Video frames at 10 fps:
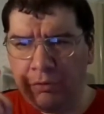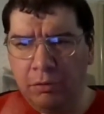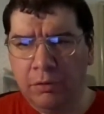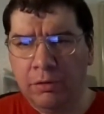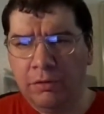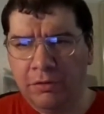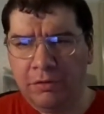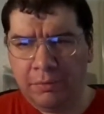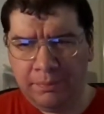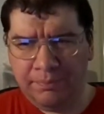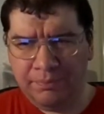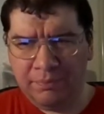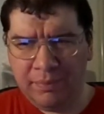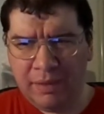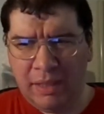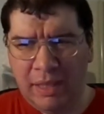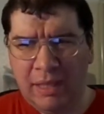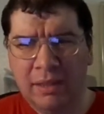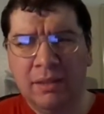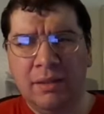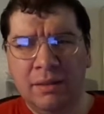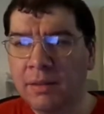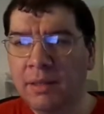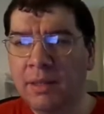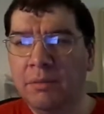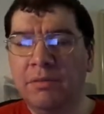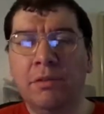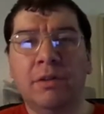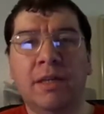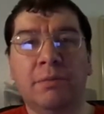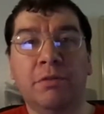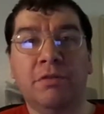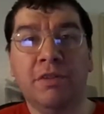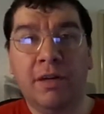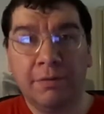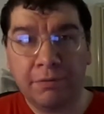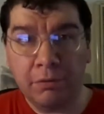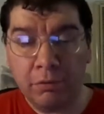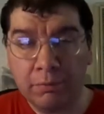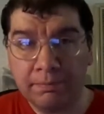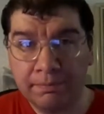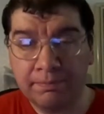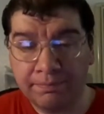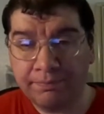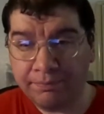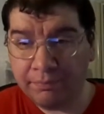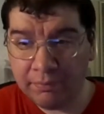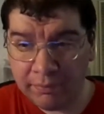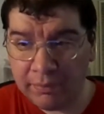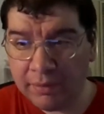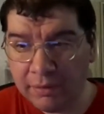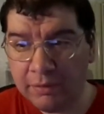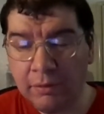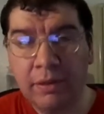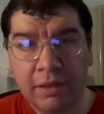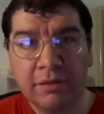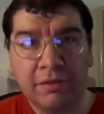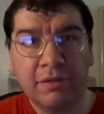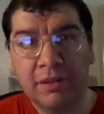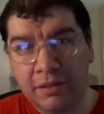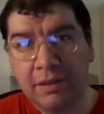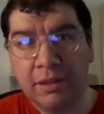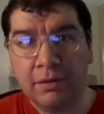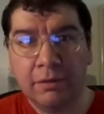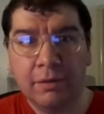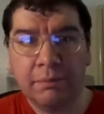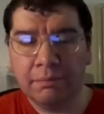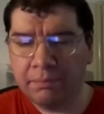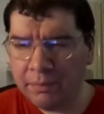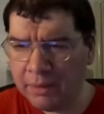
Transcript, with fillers: George, and was going after Toffler. So yes, he did kill them.